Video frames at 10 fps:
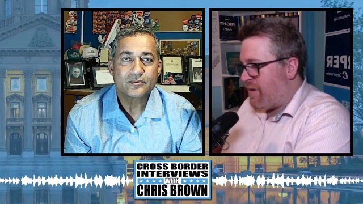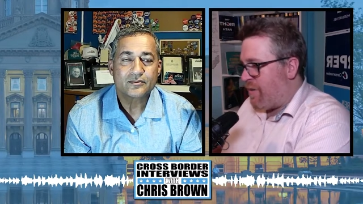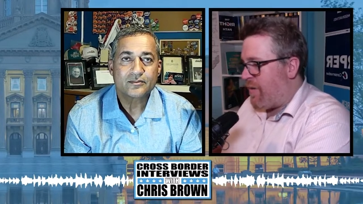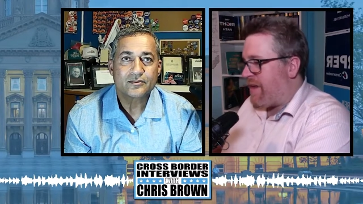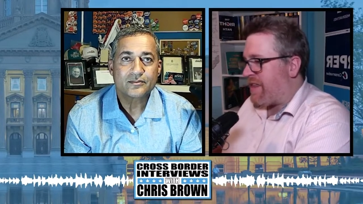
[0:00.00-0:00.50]

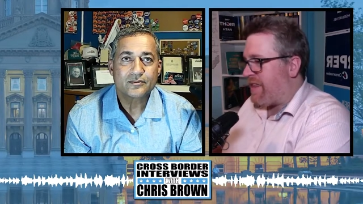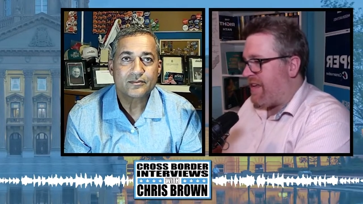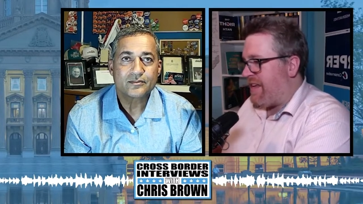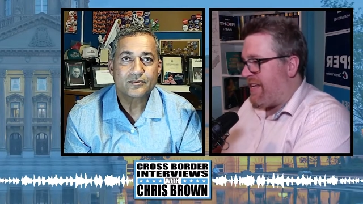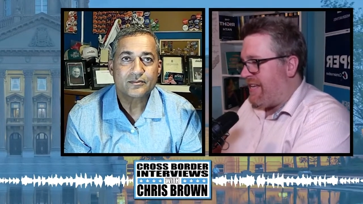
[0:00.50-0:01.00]
Speaker 1: with
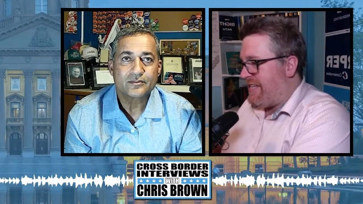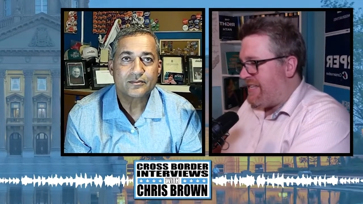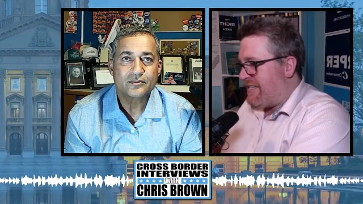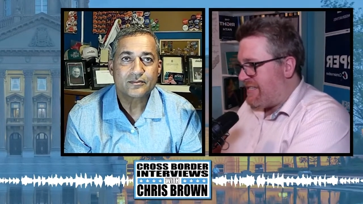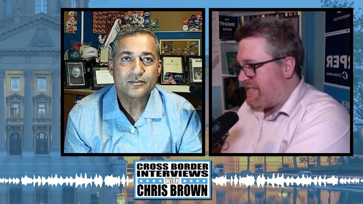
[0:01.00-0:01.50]

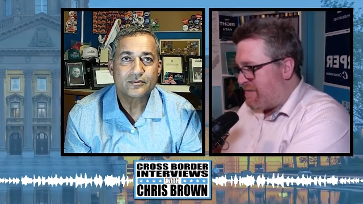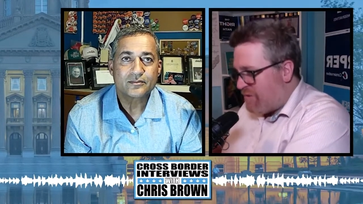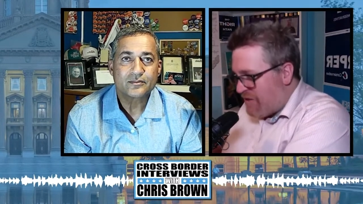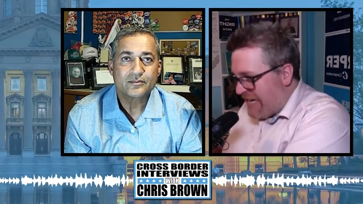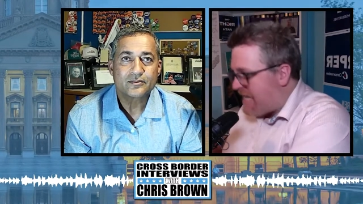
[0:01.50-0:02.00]

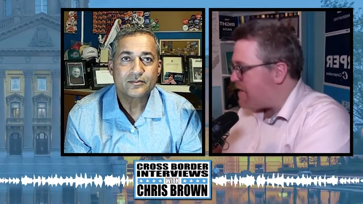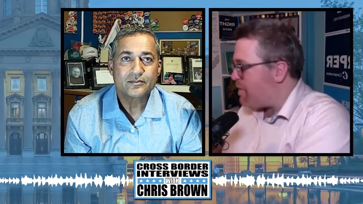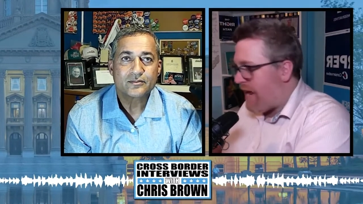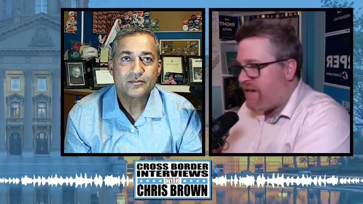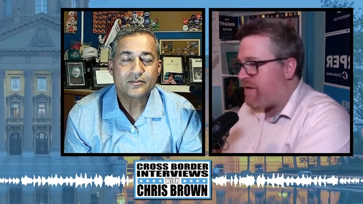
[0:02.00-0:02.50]

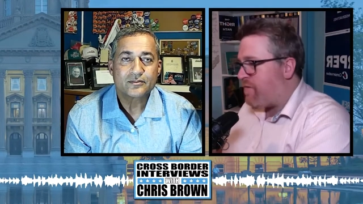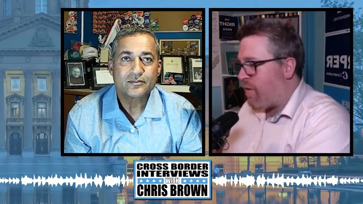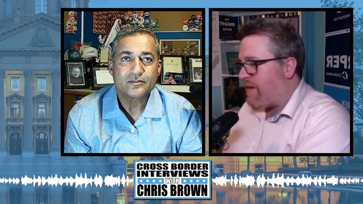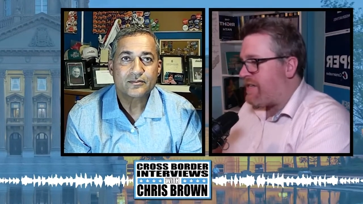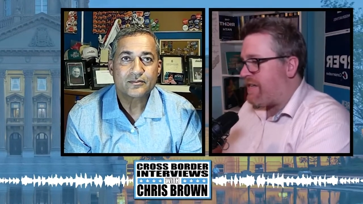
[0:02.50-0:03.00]
independent
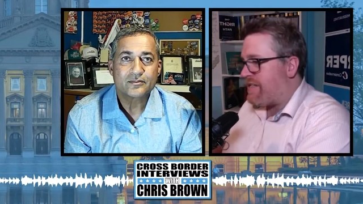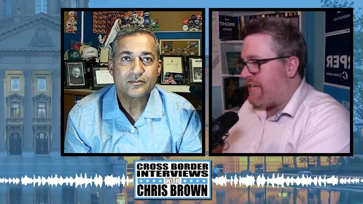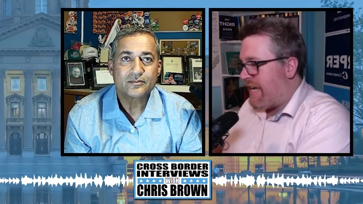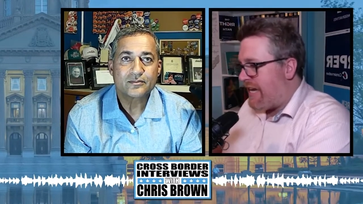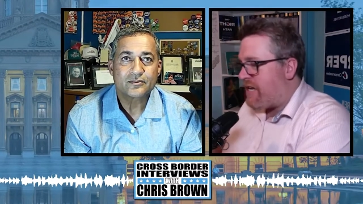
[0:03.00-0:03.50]
voices
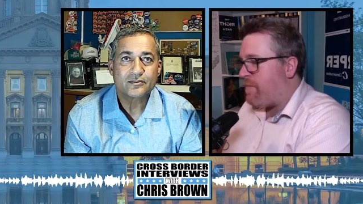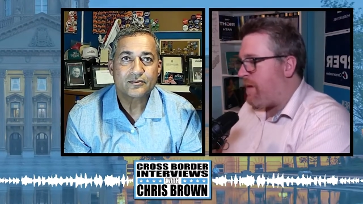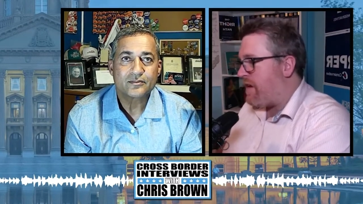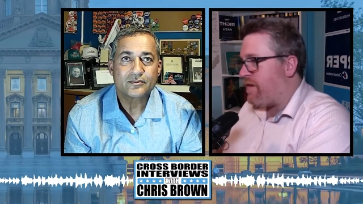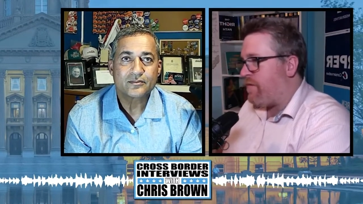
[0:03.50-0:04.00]
and
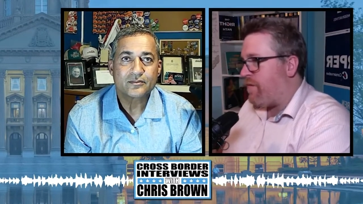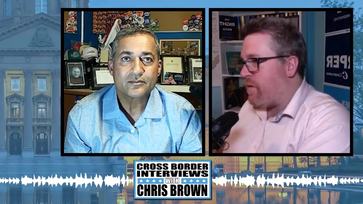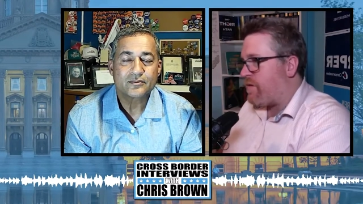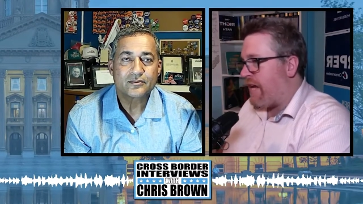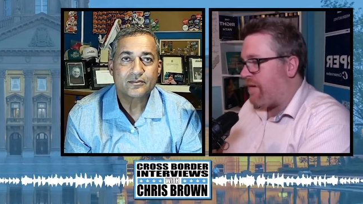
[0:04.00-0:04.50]
independent
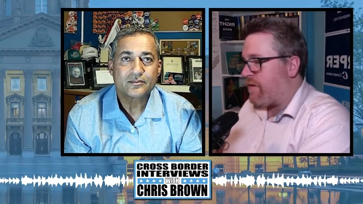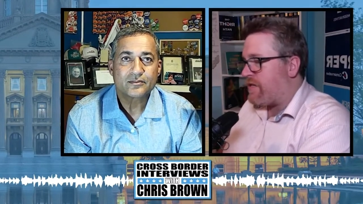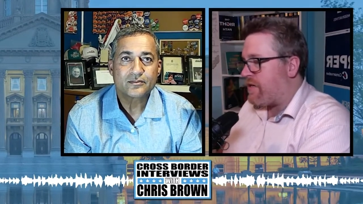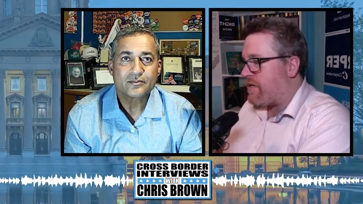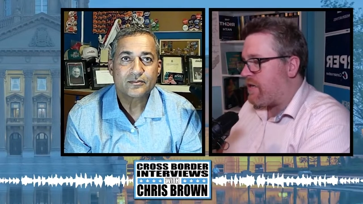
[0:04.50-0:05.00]
votes every
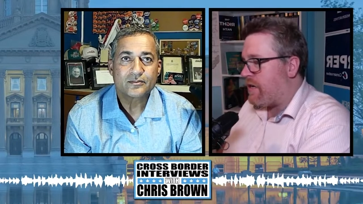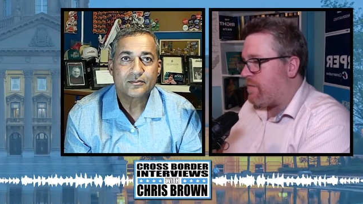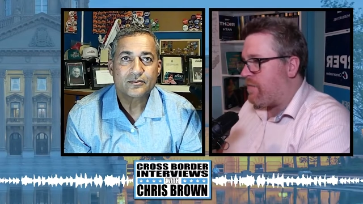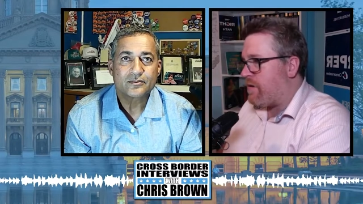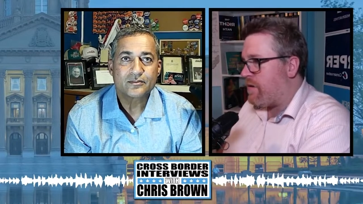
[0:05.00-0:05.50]
single time?
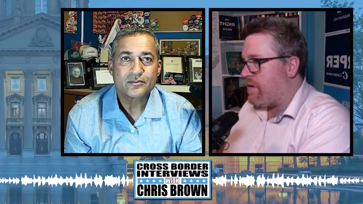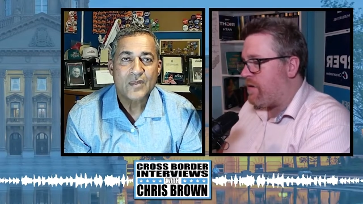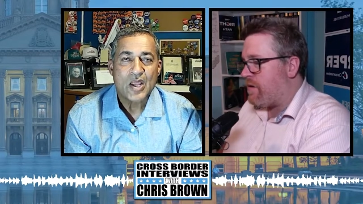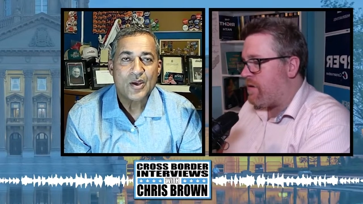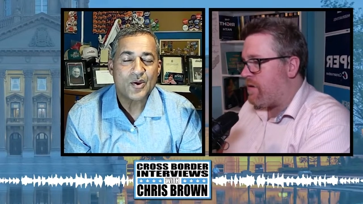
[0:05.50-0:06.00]

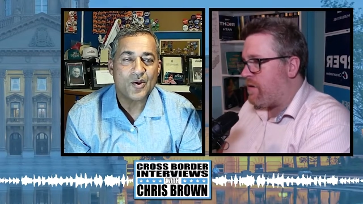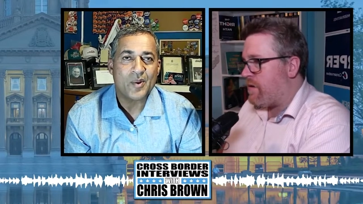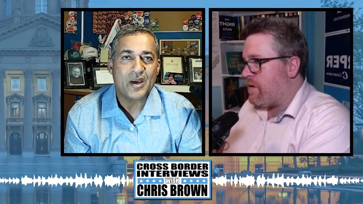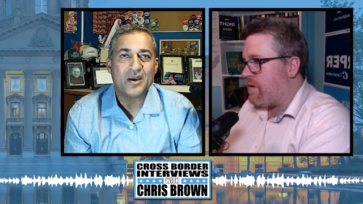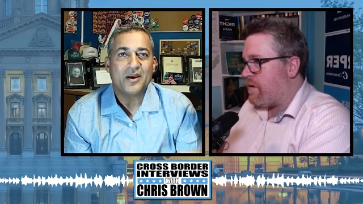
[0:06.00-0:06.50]
Speaker 2: You know,
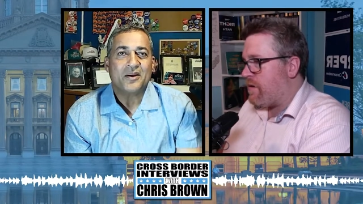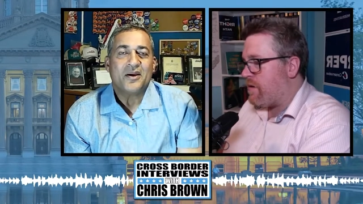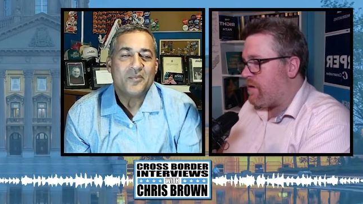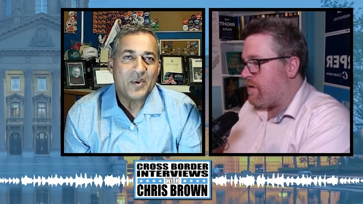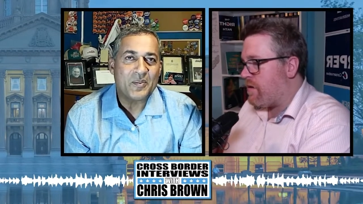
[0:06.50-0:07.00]
my
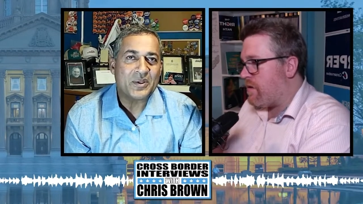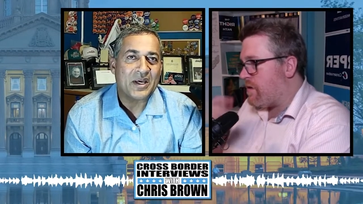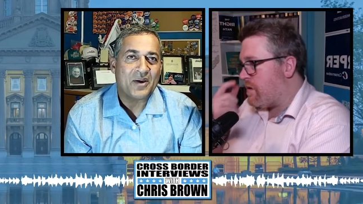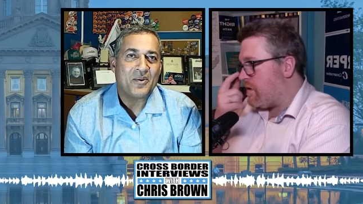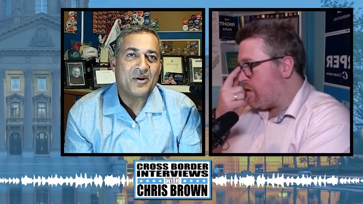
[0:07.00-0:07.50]
people think
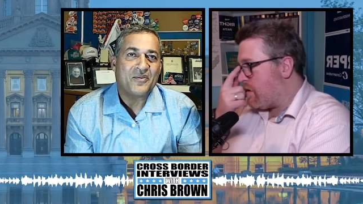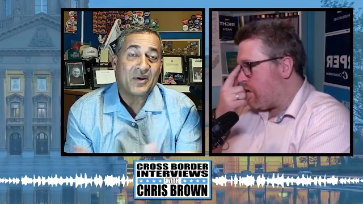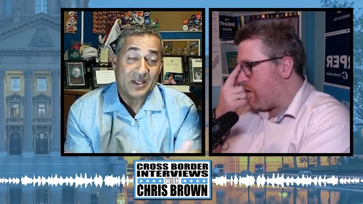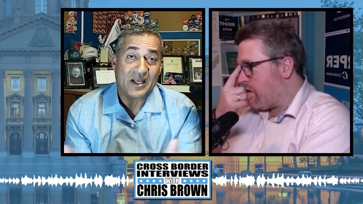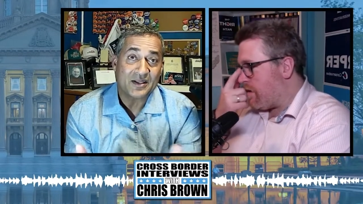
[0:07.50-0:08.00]
I run to
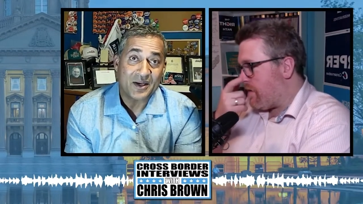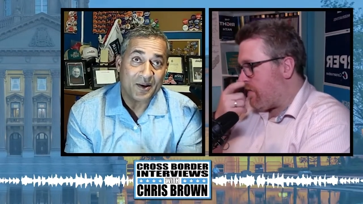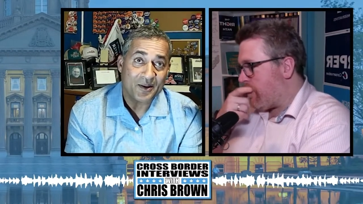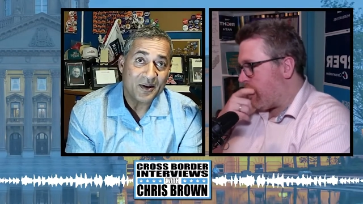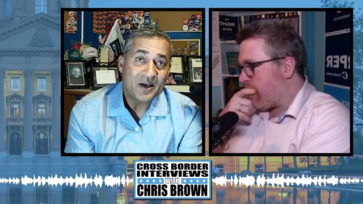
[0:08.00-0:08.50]
fix
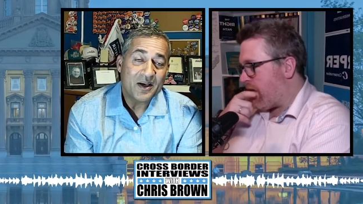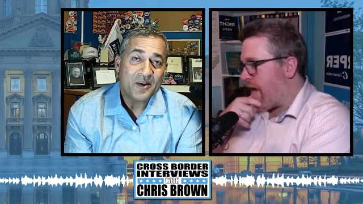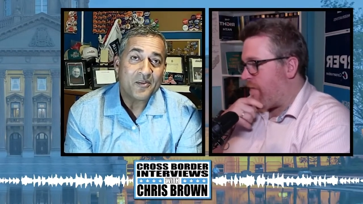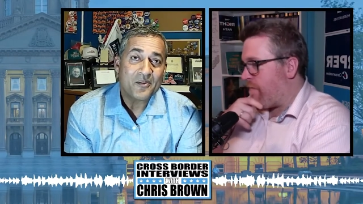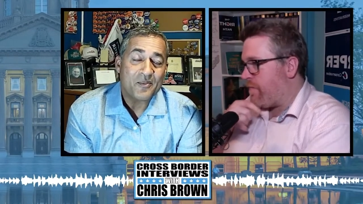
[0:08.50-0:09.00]
healthcare.
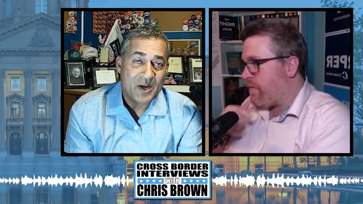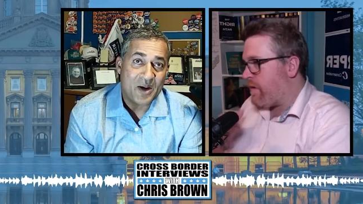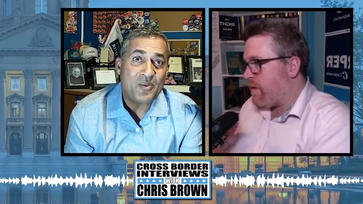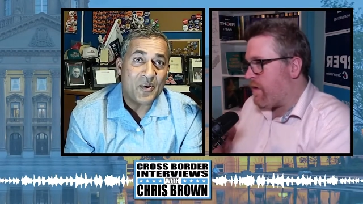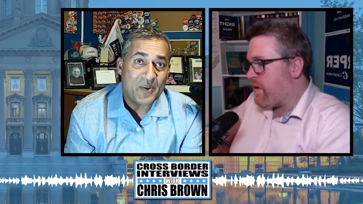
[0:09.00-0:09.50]
Yeah. My
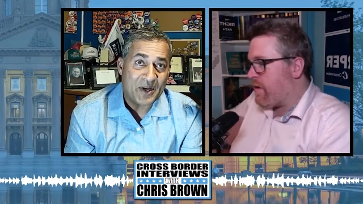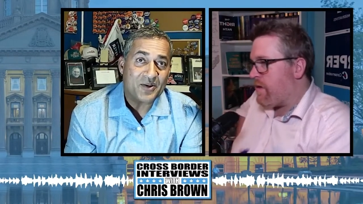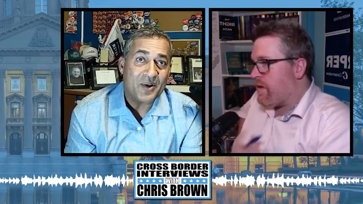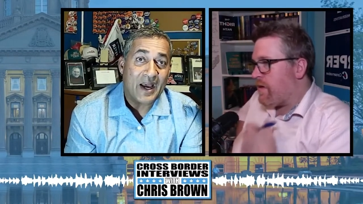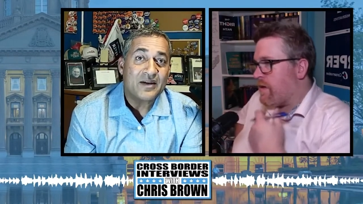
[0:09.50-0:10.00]
number one
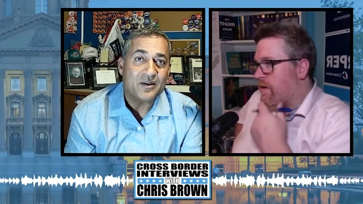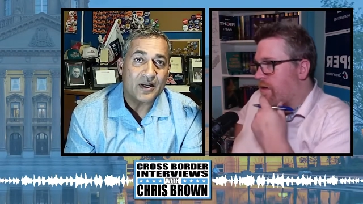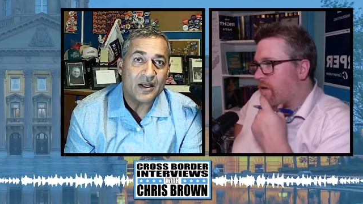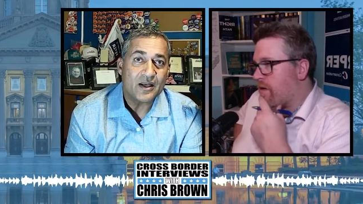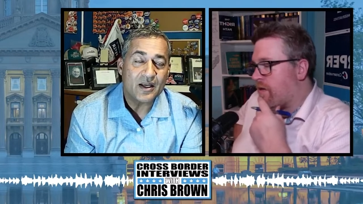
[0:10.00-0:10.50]
issue
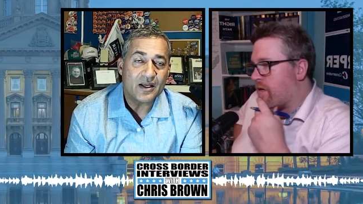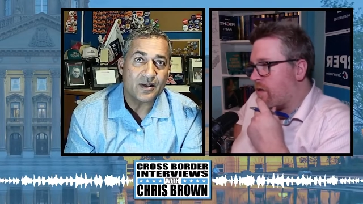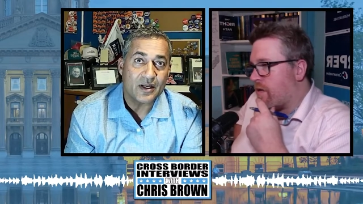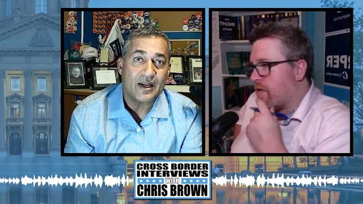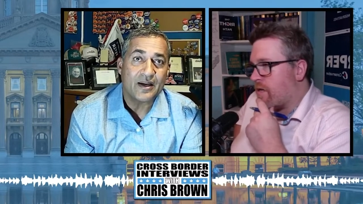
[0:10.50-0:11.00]
actually is to
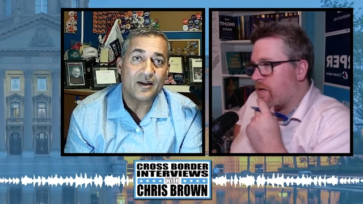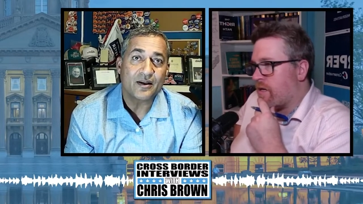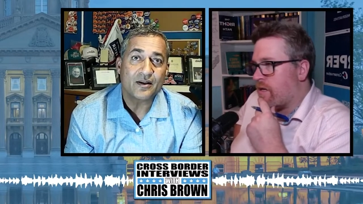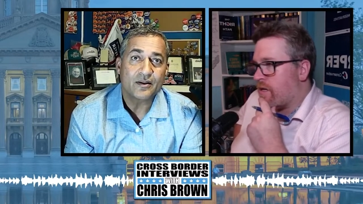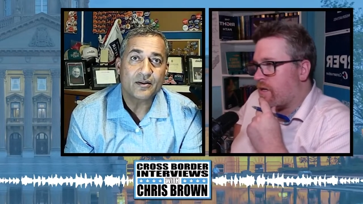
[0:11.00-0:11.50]
uniting